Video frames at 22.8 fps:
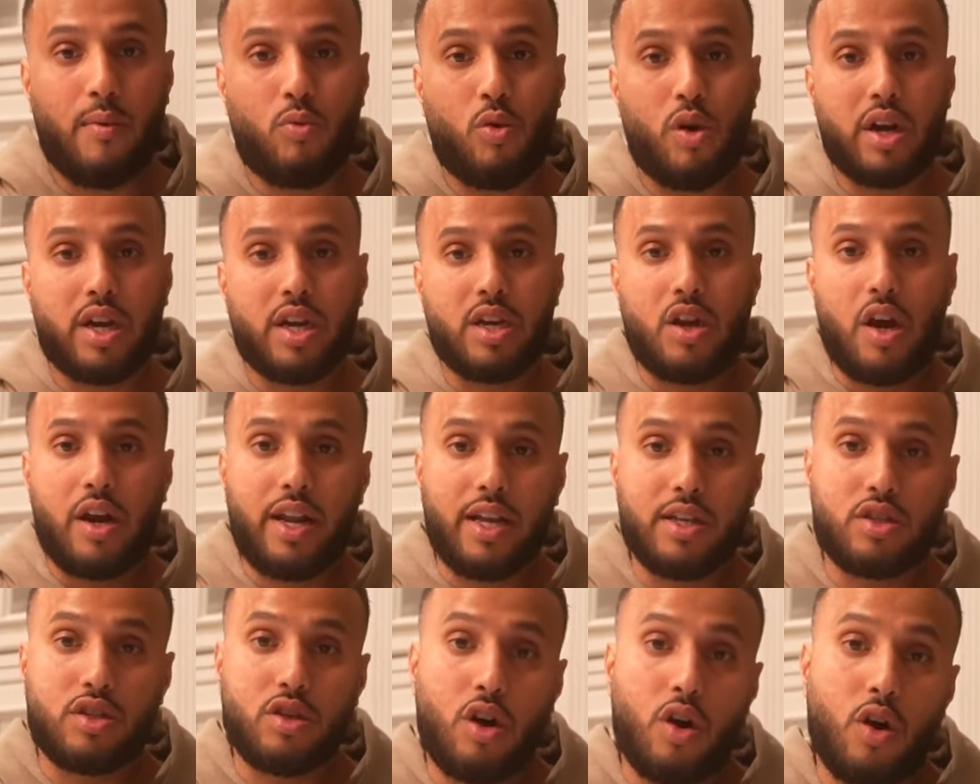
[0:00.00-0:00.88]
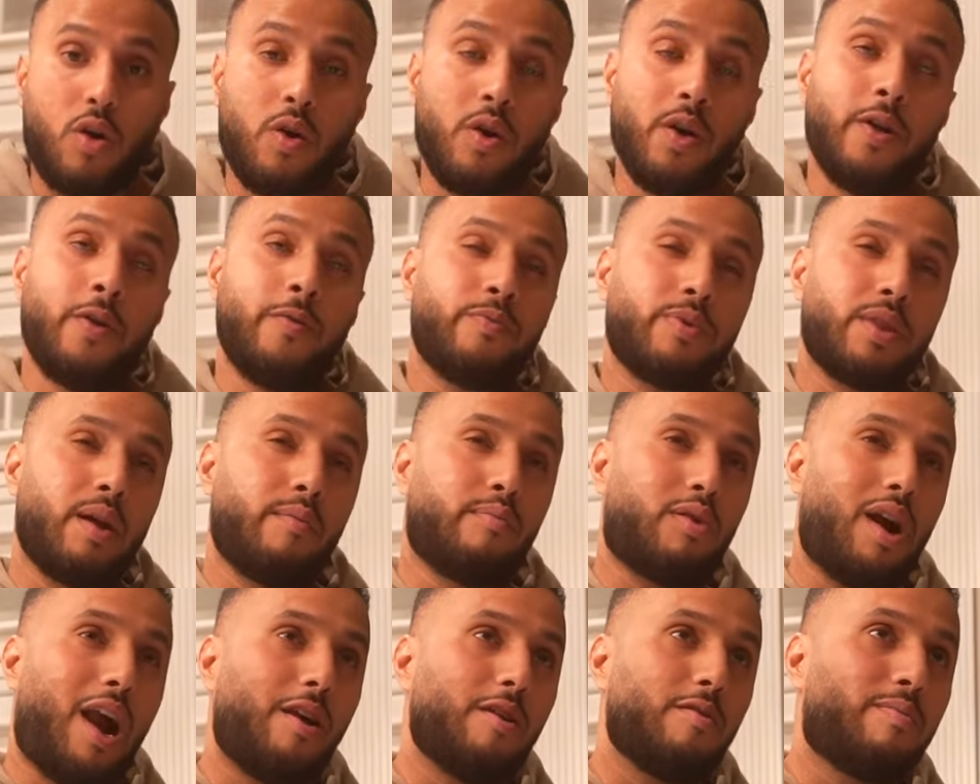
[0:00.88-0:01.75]
I'm working on it, so
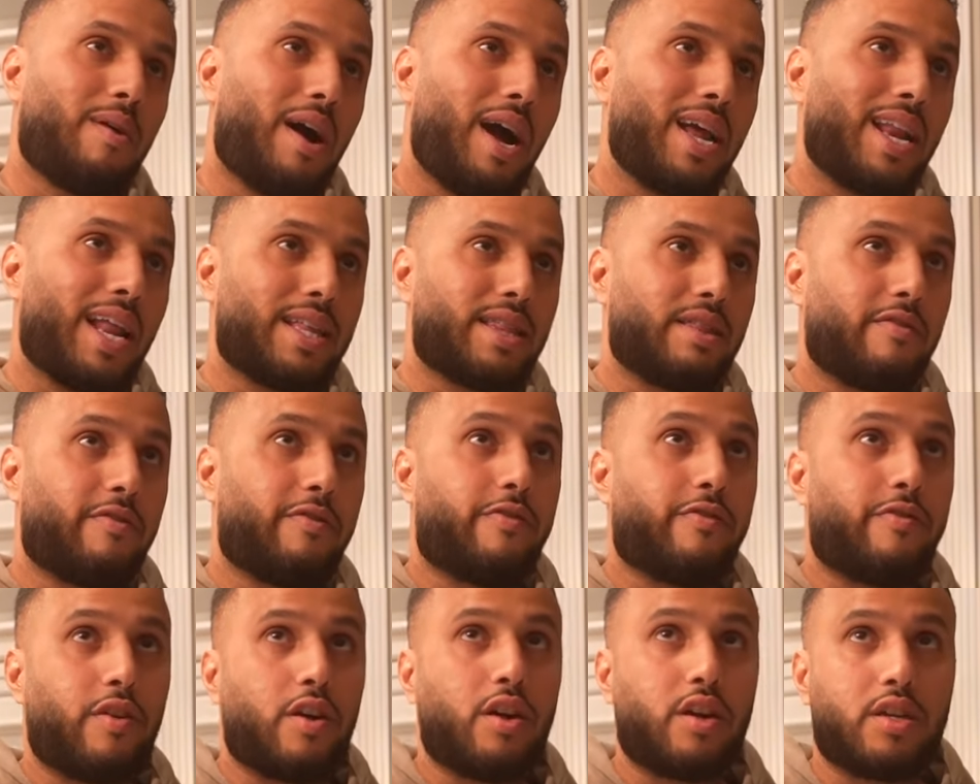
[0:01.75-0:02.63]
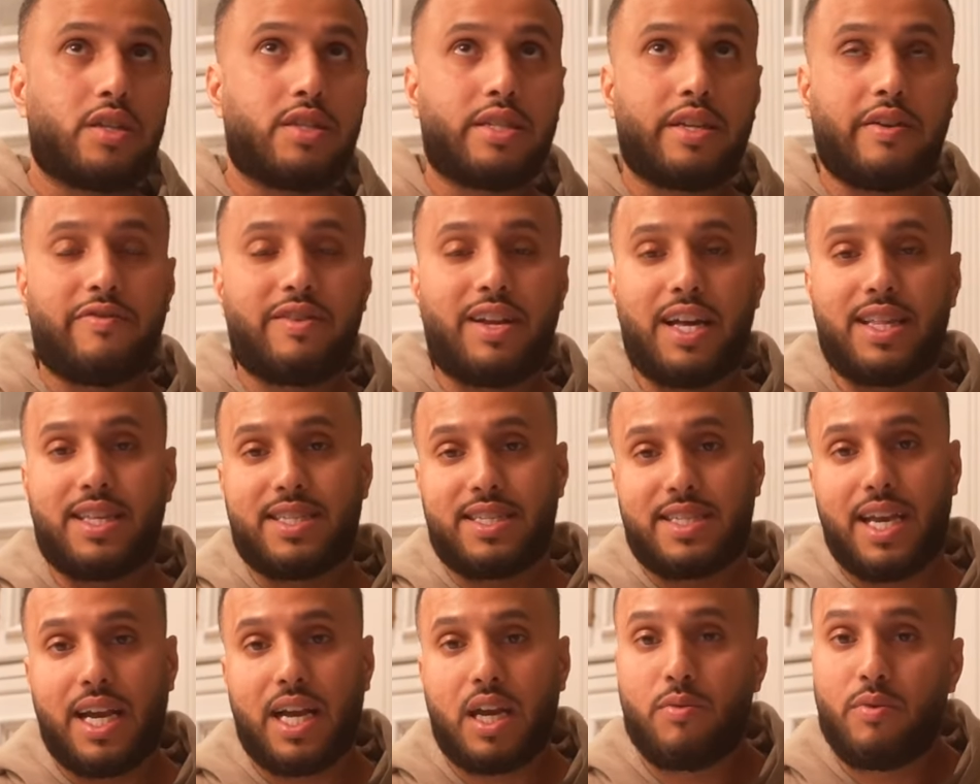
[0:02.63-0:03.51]
probably by like the first, if not
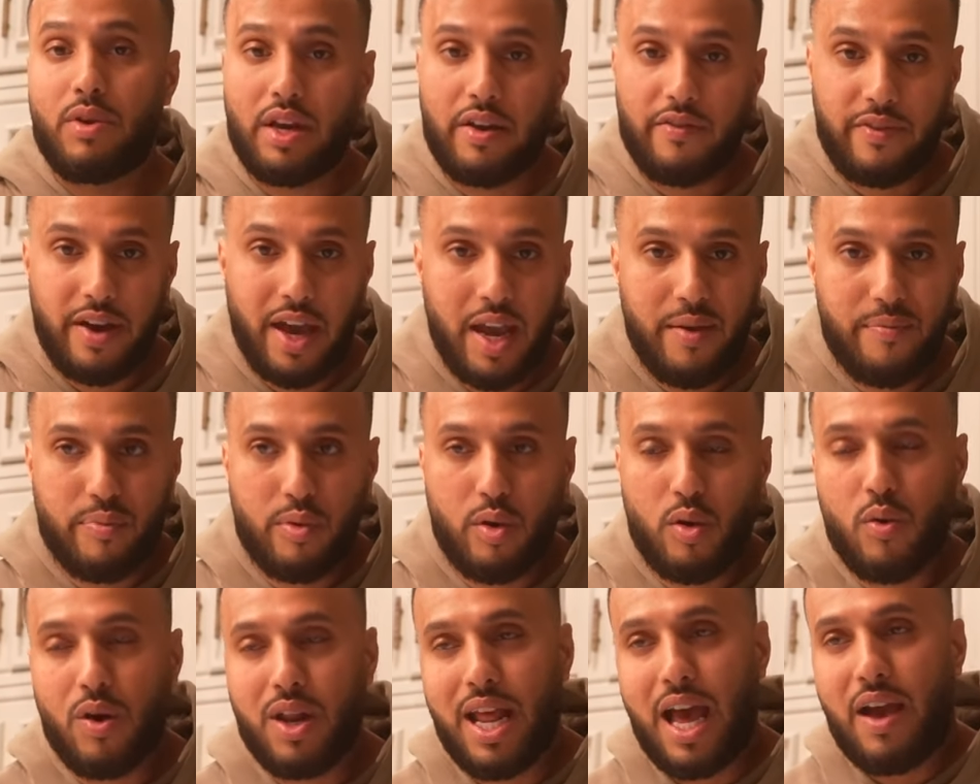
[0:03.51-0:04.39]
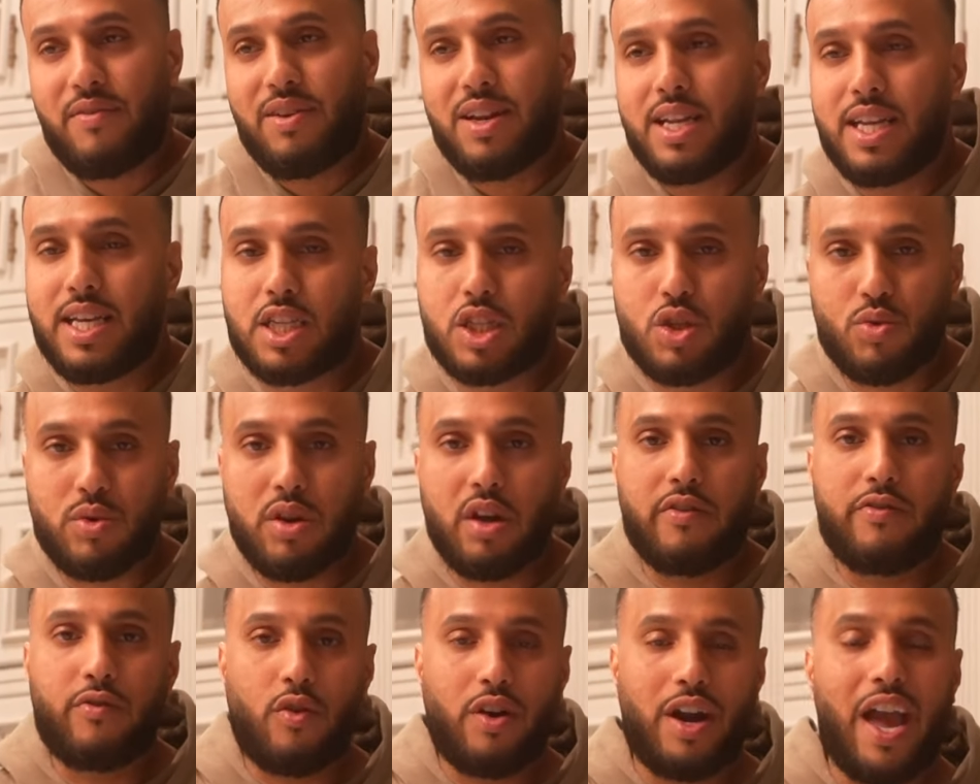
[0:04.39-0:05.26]
the second week of April, we'll have at least
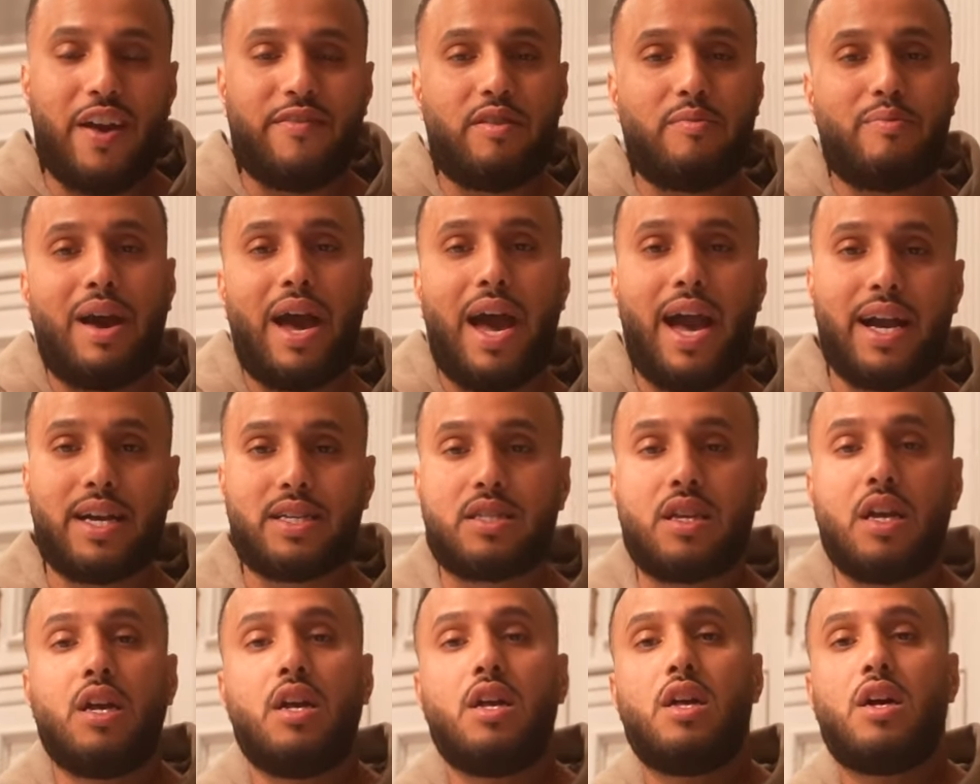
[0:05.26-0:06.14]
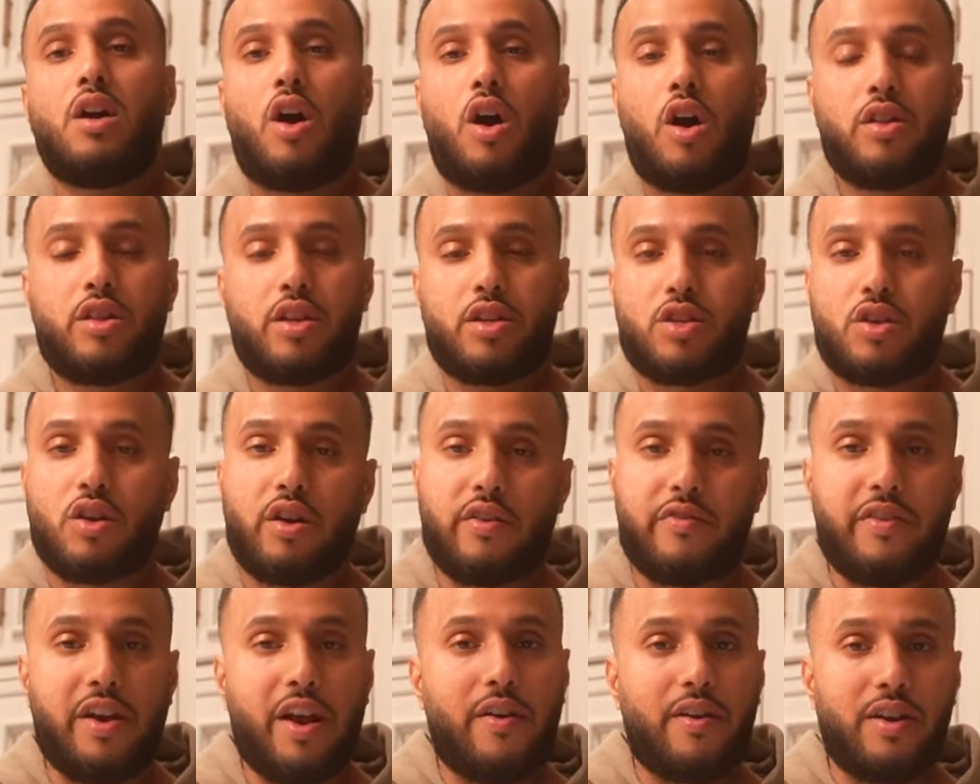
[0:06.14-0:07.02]
three or four heavy bags on the
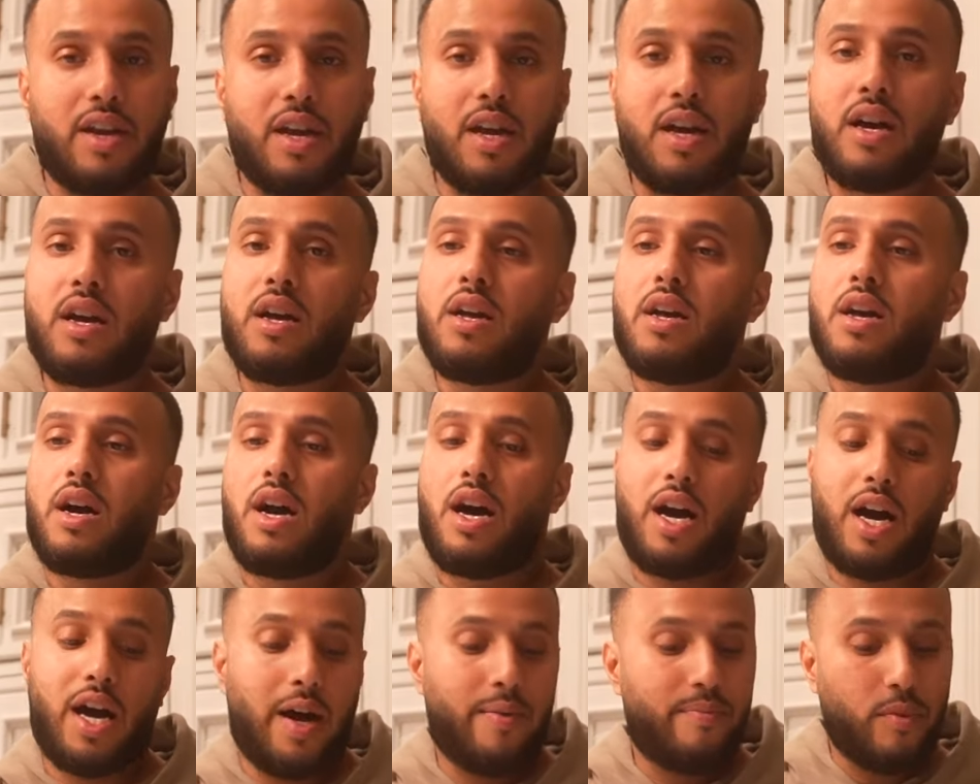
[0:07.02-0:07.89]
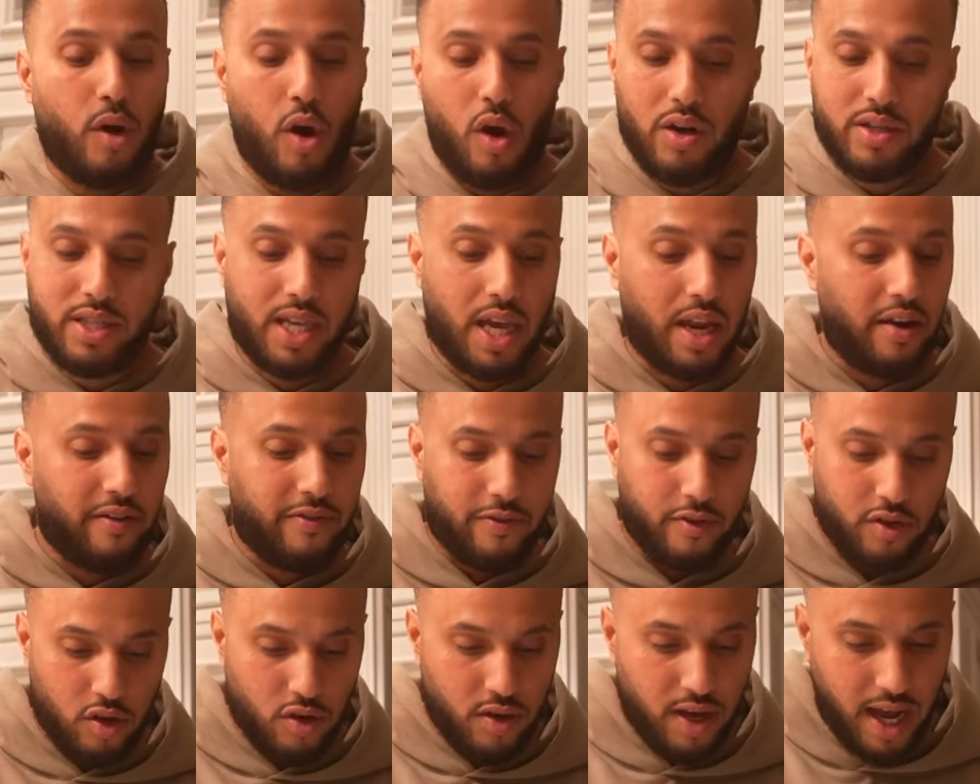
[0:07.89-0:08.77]
turf area, um, all set
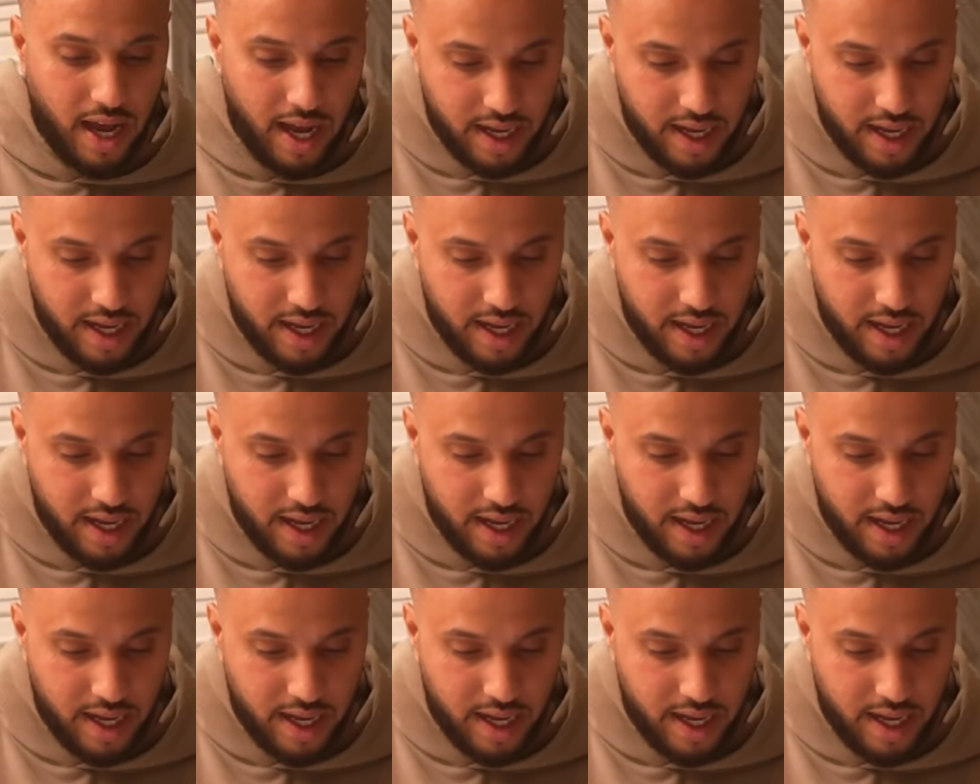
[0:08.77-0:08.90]
up for you